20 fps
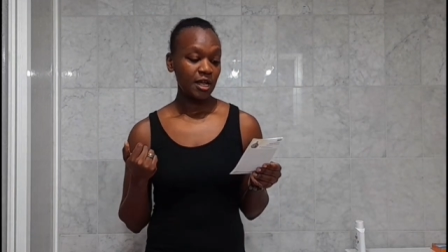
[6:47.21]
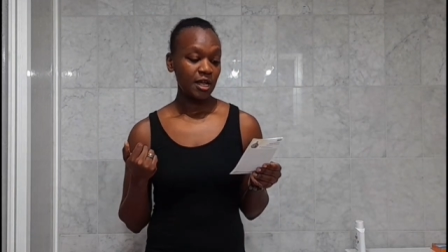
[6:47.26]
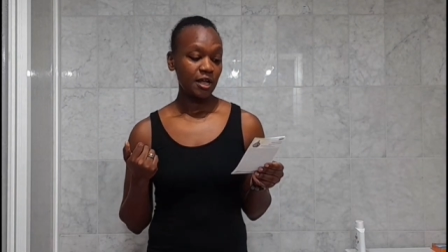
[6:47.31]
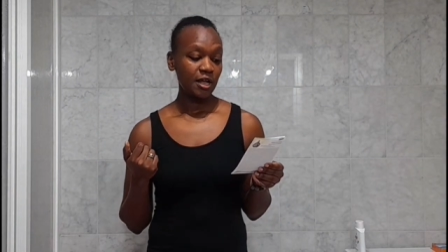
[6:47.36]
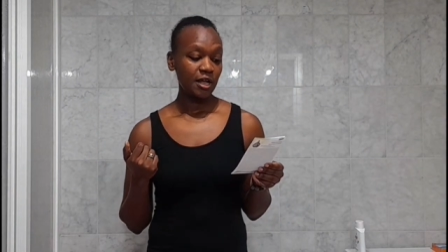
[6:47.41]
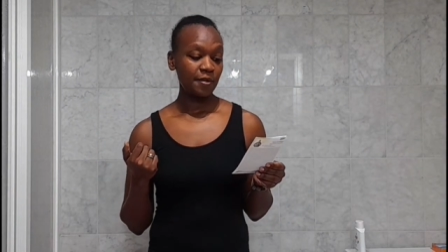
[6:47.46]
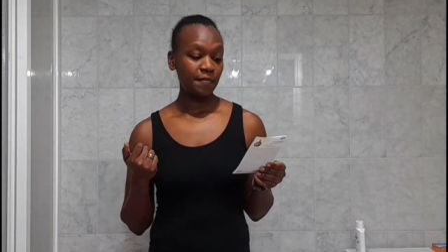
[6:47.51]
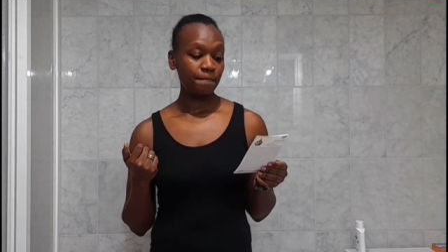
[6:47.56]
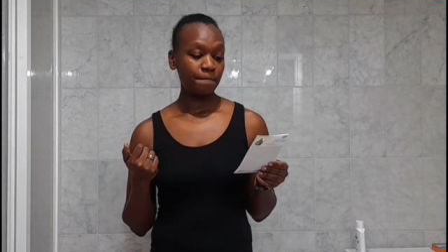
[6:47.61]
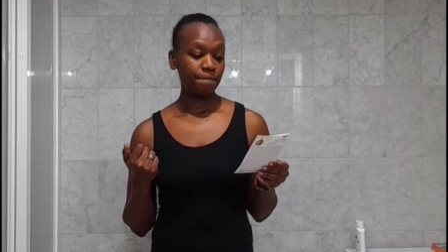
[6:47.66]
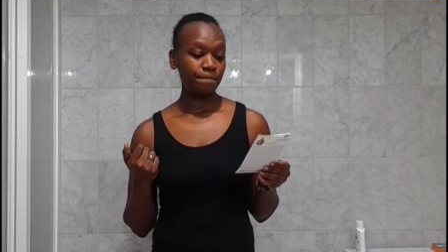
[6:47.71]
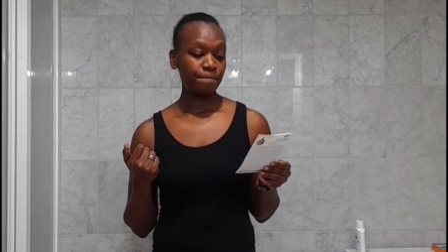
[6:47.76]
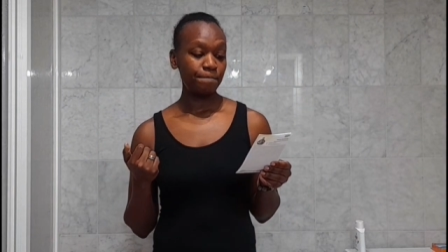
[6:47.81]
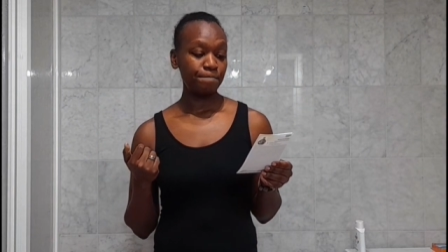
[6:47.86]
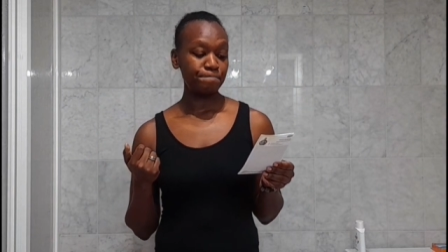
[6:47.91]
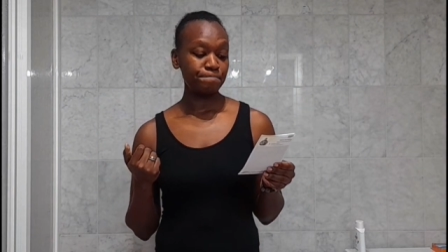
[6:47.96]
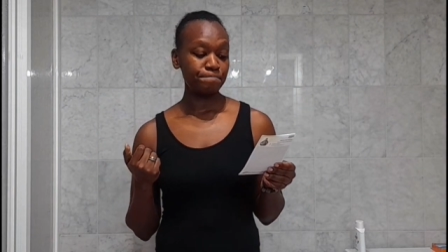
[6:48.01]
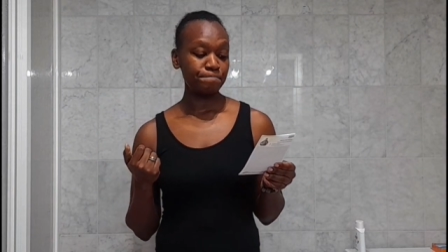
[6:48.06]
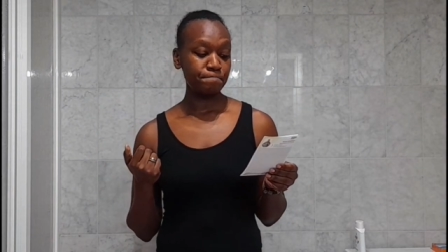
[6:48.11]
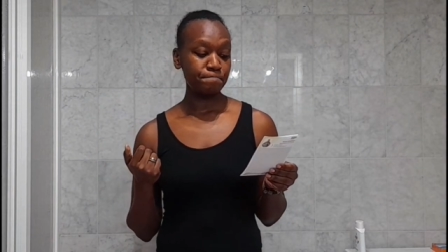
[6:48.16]

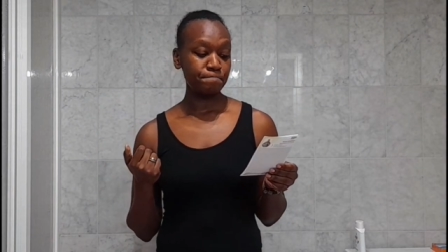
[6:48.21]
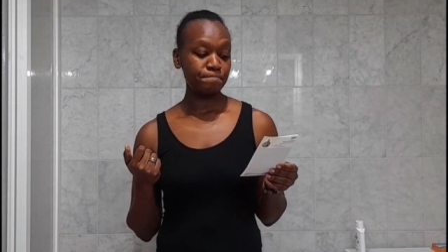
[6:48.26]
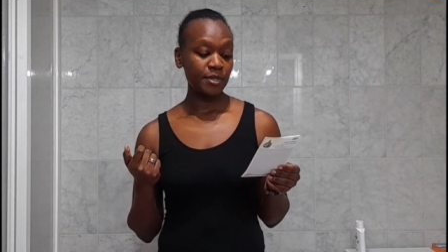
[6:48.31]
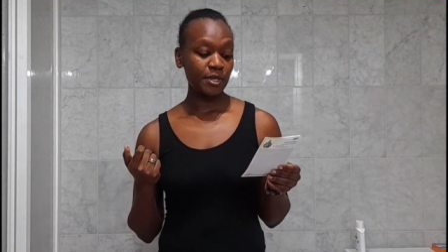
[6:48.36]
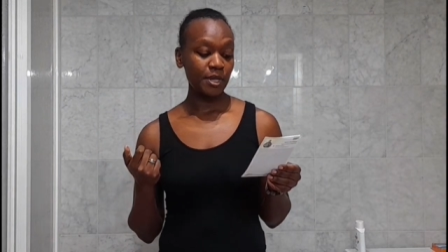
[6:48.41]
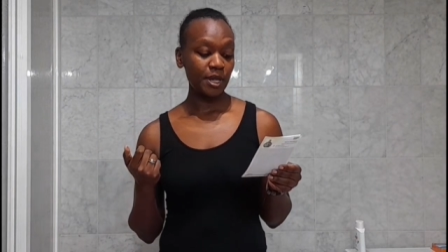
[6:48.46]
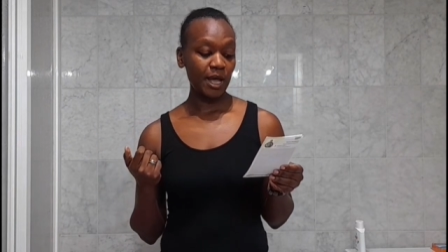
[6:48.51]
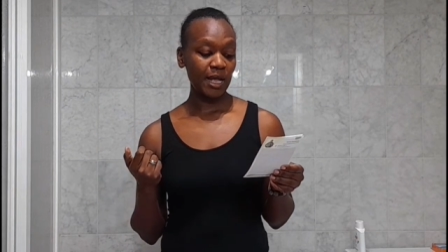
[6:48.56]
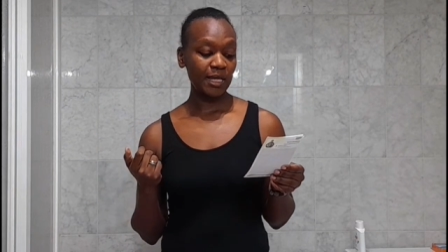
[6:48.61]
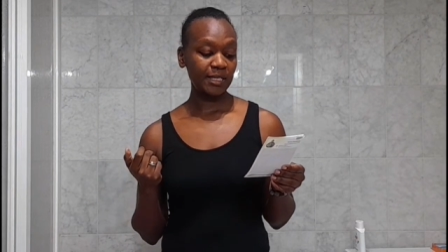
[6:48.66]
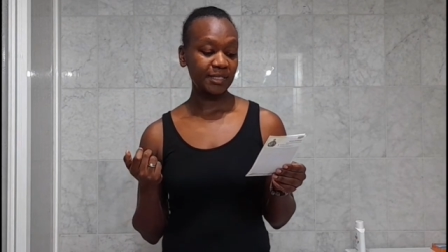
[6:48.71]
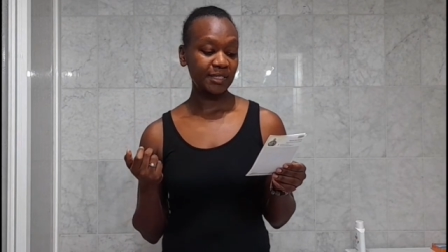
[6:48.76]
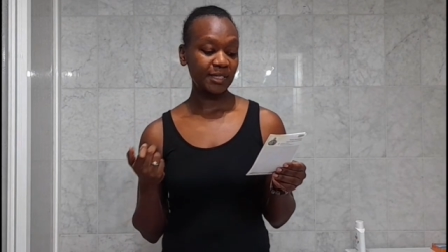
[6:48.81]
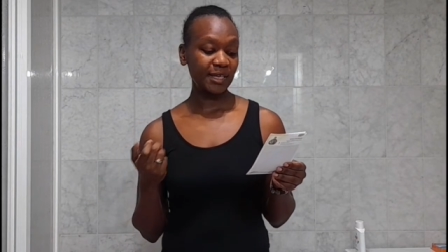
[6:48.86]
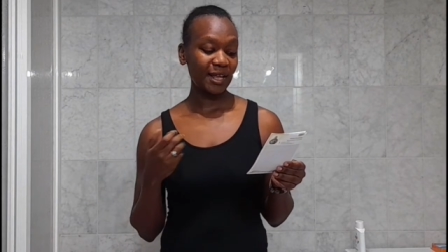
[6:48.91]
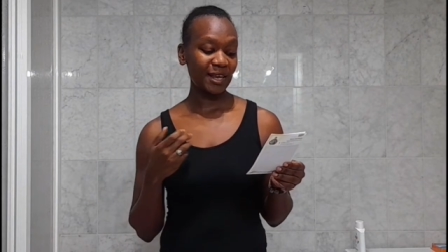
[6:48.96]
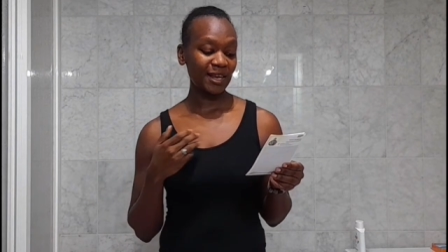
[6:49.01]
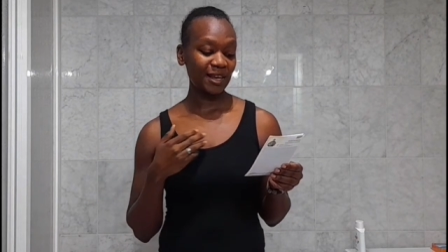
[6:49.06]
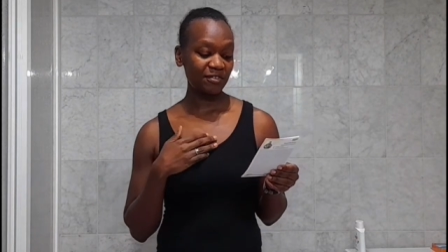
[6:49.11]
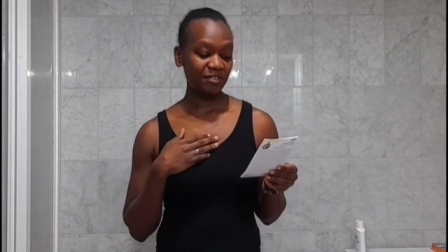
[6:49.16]
um, a
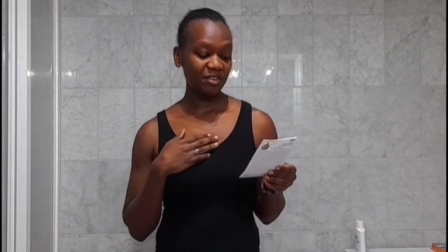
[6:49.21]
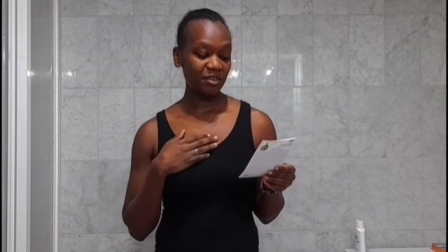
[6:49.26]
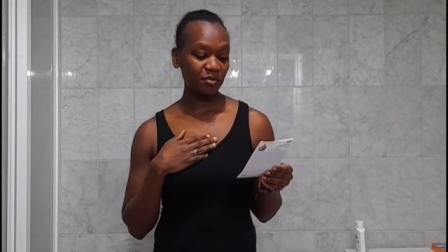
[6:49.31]
salary